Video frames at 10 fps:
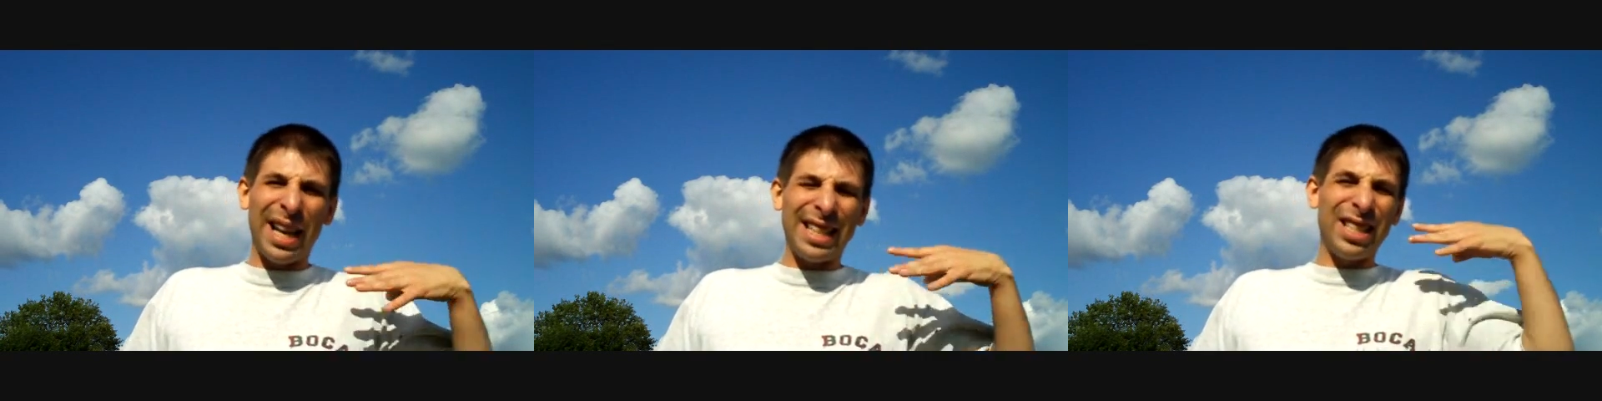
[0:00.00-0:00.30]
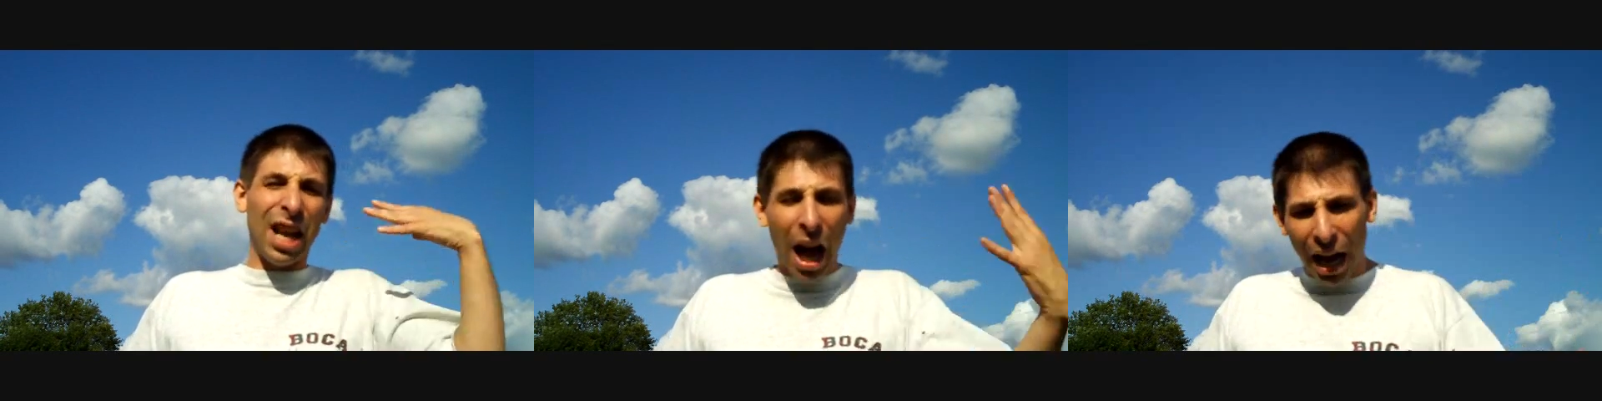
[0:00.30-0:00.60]

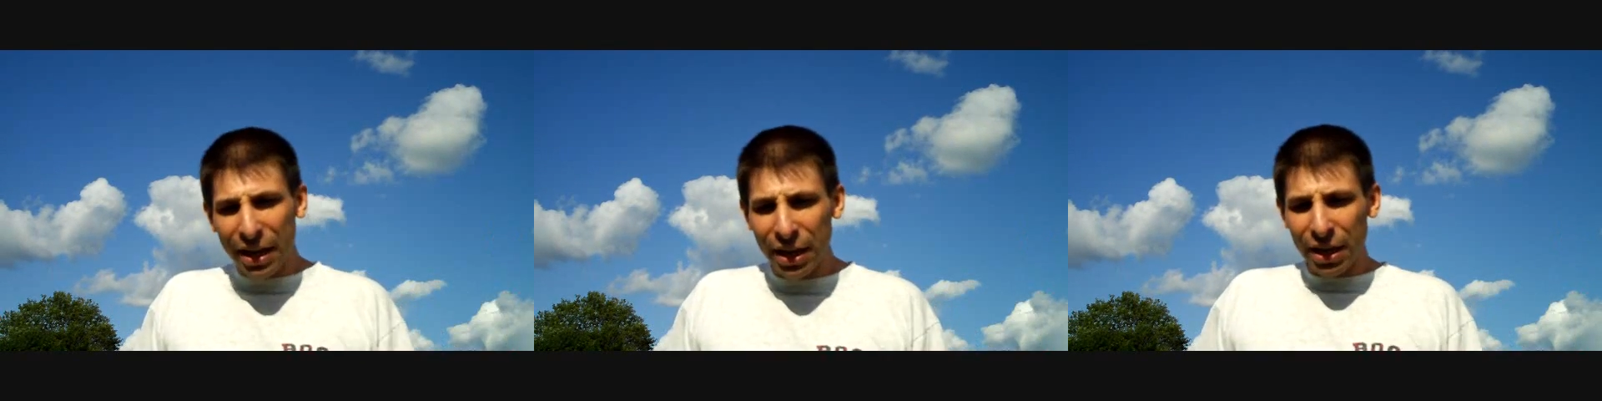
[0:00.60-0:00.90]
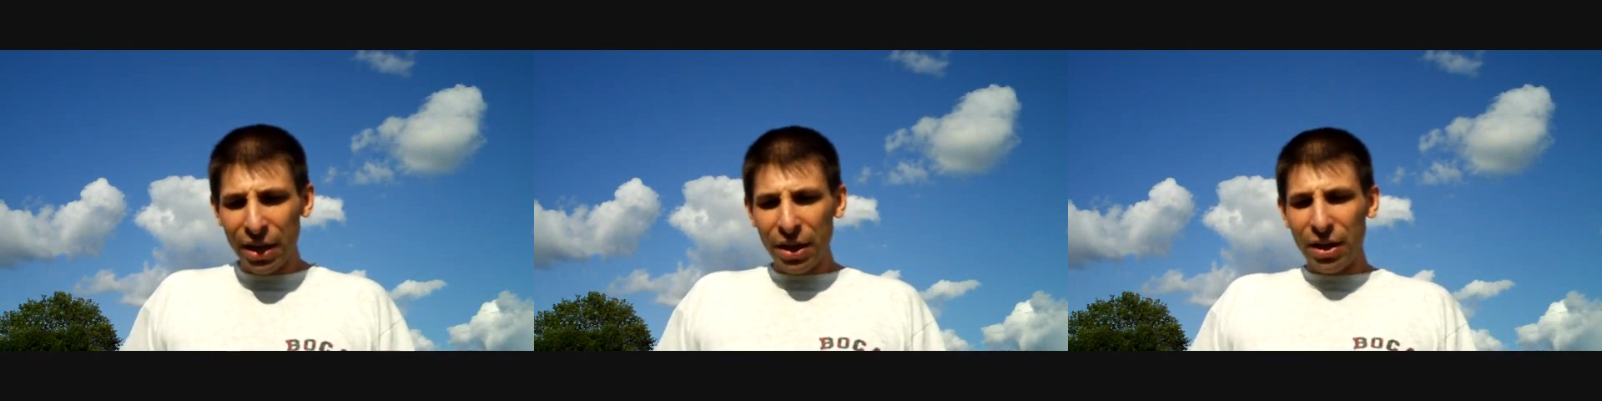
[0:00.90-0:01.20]
that's not
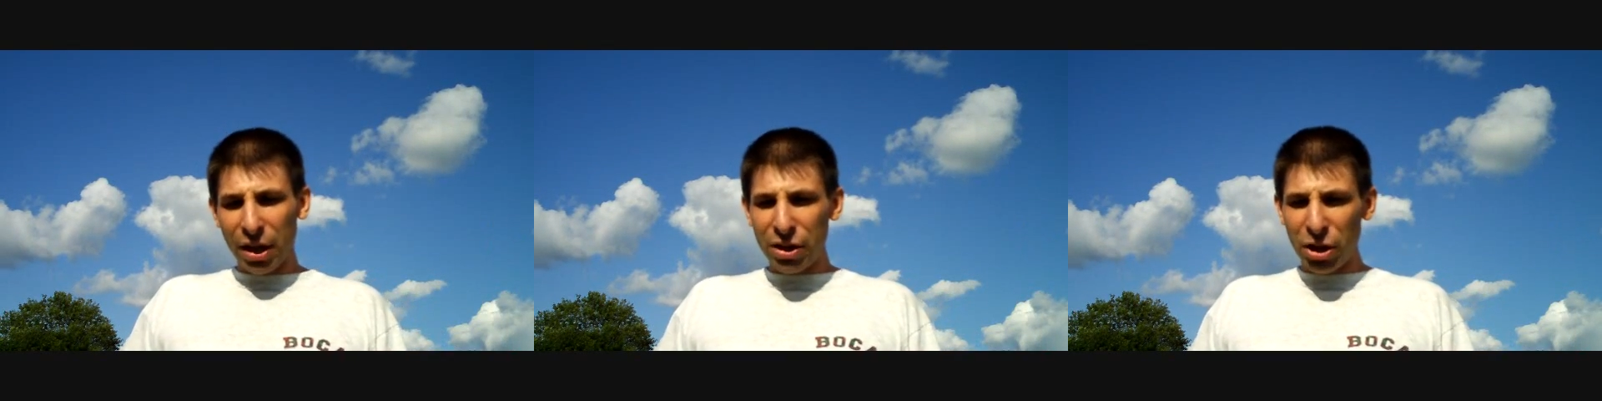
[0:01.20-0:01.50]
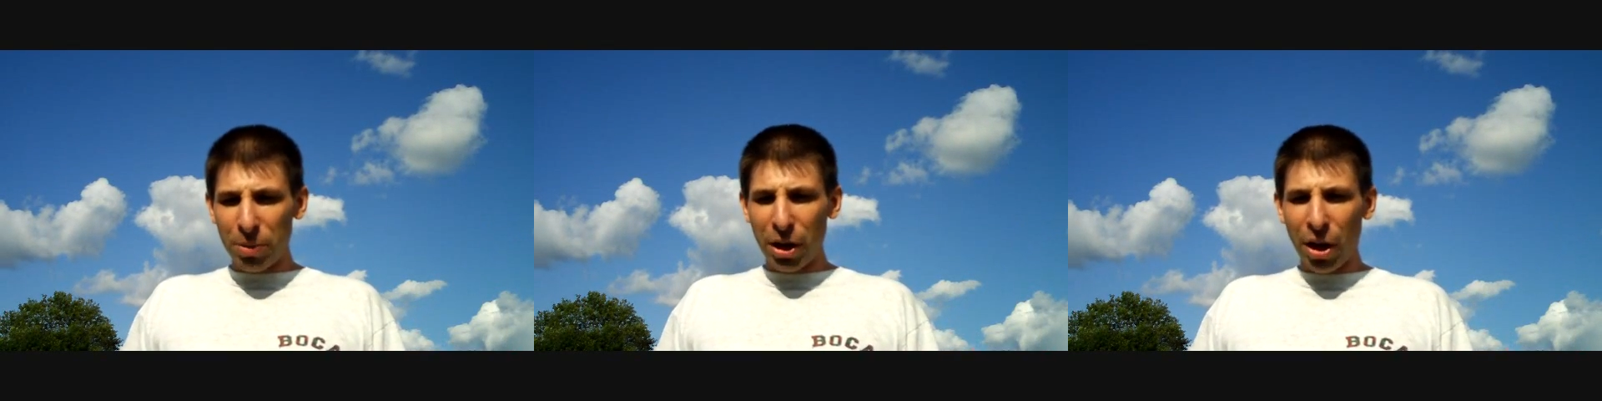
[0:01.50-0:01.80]
the
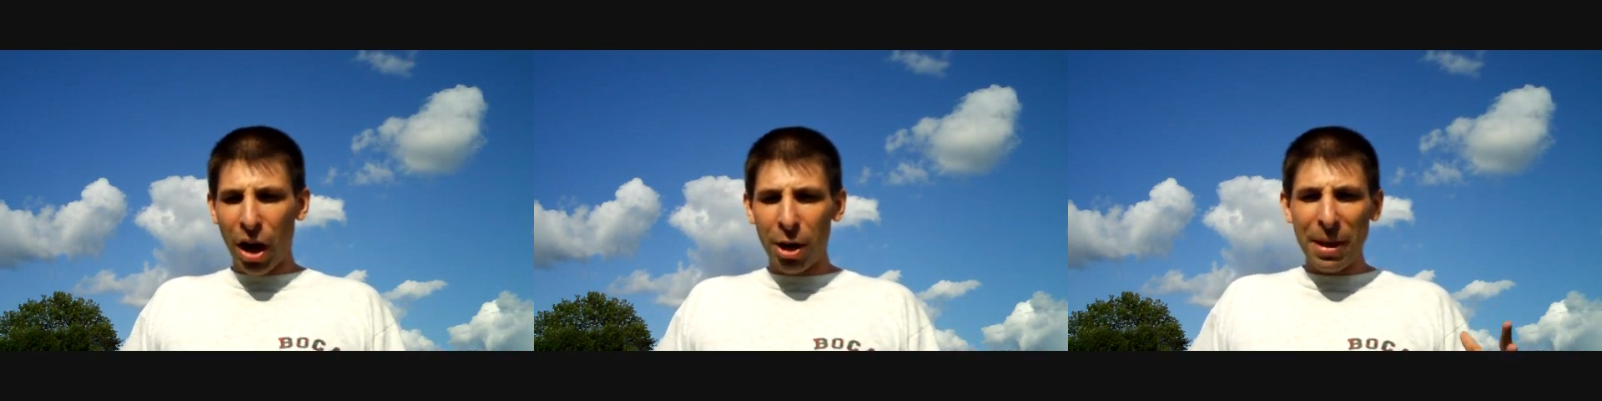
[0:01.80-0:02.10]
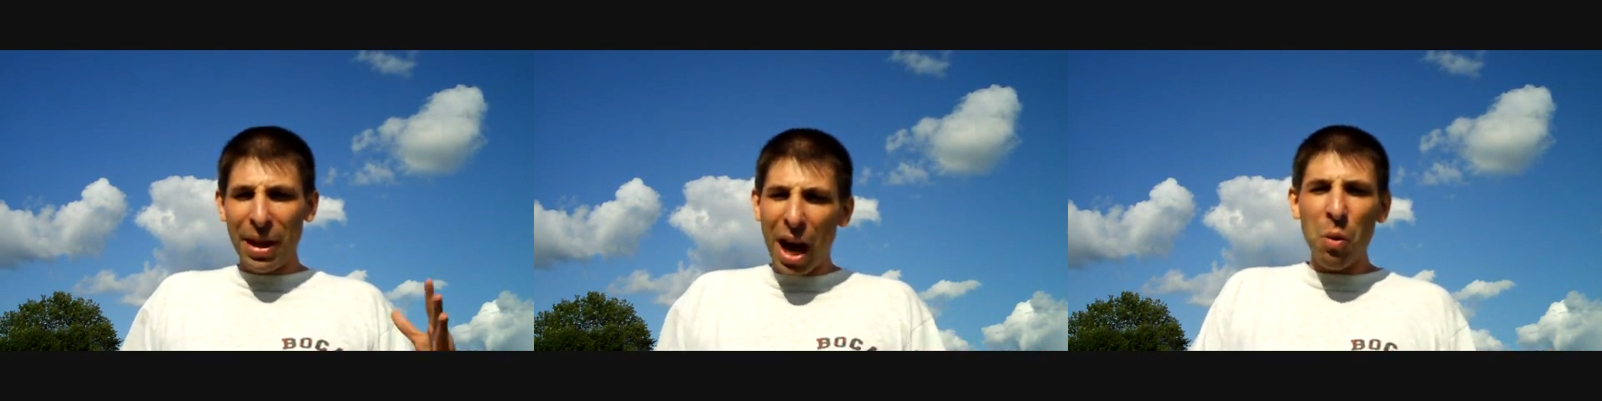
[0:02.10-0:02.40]
consumer
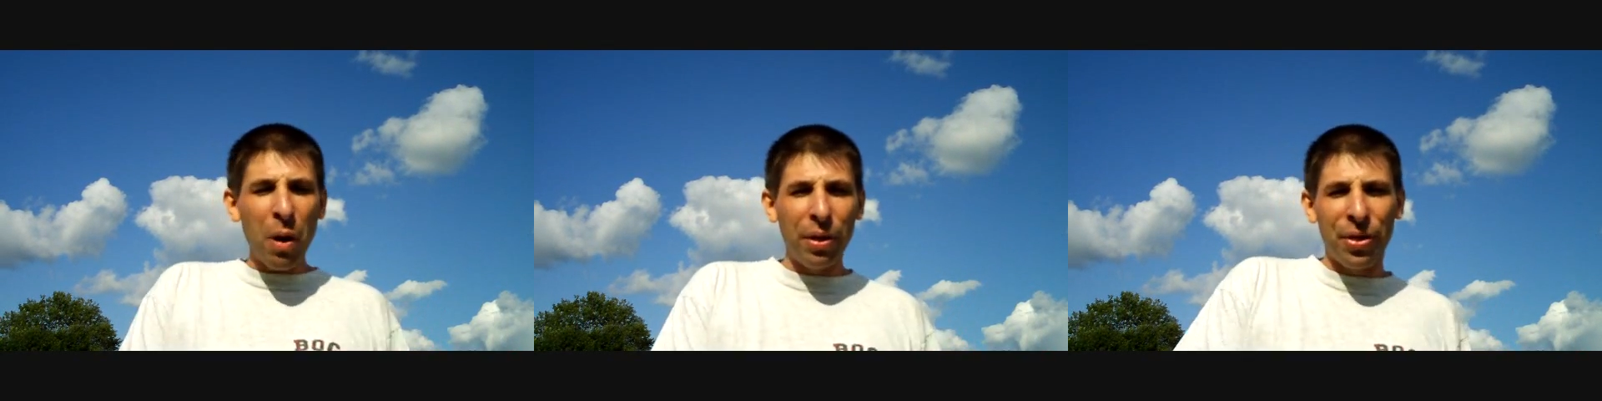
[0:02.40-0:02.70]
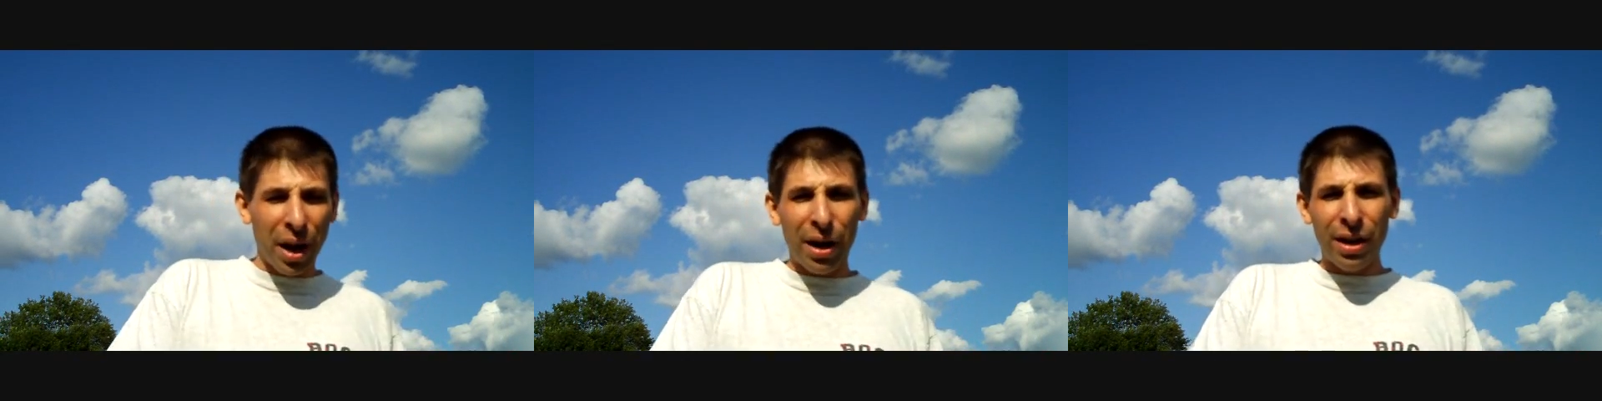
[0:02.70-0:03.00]
economy, that
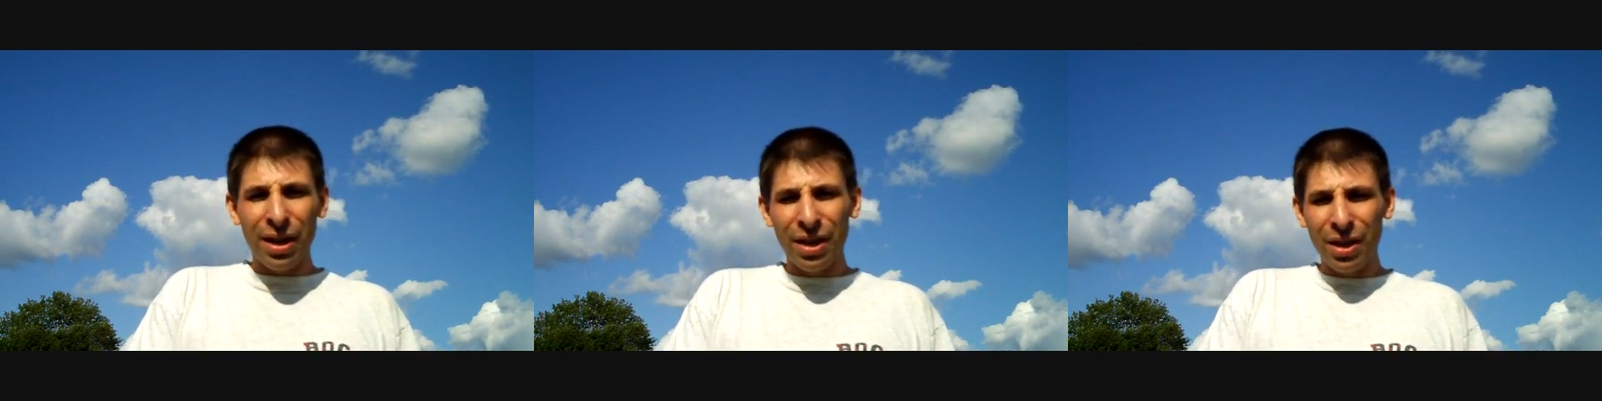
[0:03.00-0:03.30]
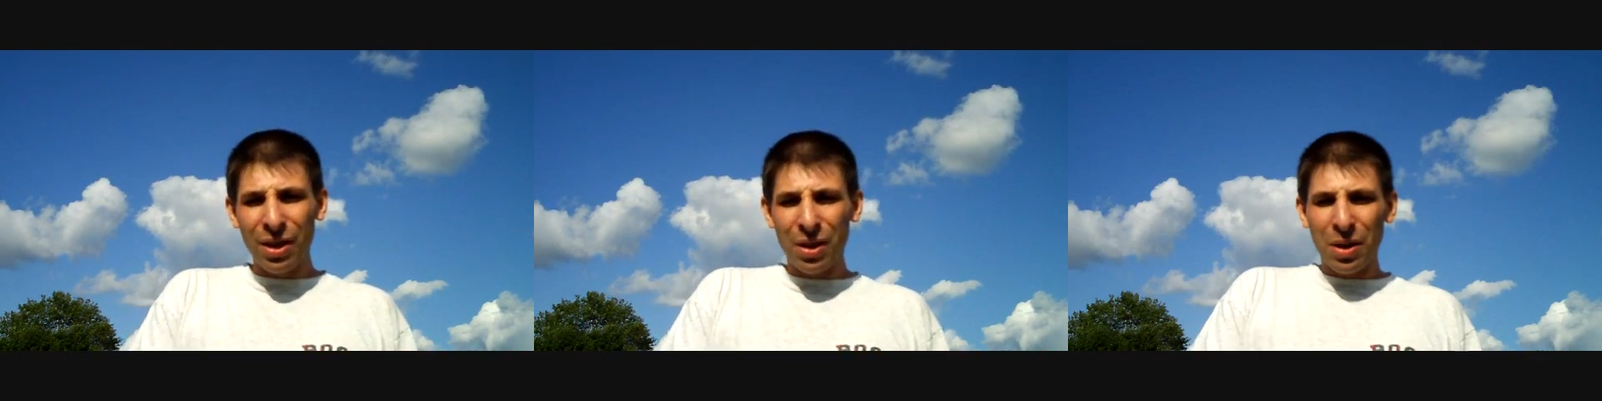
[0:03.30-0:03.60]
1/3,